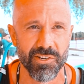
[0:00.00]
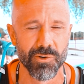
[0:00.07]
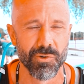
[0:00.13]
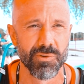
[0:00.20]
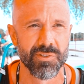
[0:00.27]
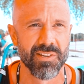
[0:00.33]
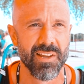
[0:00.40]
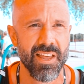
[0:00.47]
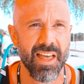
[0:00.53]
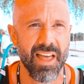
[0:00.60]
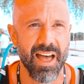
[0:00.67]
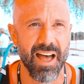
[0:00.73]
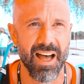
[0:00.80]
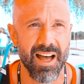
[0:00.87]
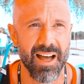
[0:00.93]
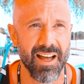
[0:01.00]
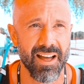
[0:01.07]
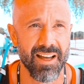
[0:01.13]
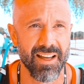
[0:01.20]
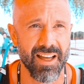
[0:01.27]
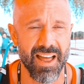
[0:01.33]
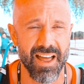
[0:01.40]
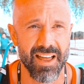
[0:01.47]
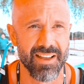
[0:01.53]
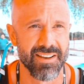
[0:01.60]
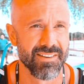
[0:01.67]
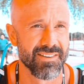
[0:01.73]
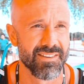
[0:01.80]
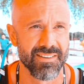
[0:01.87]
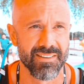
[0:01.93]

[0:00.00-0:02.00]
use, and